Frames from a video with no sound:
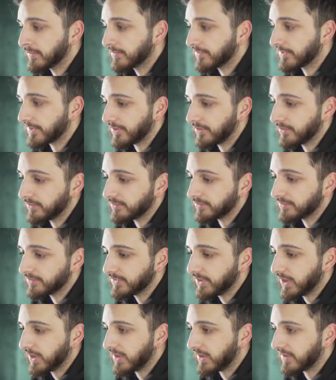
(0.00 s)
So
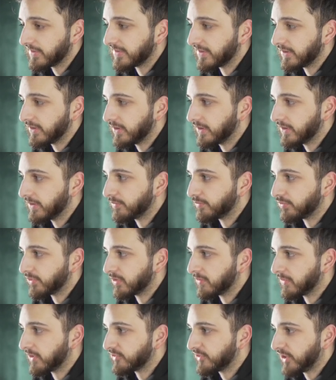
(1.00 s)
yeah, that's
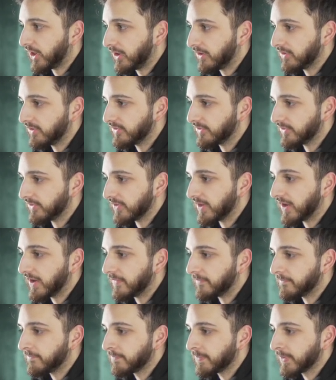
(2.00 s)
pretty much how you do
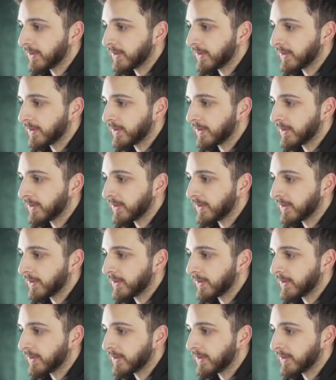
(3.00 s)
that.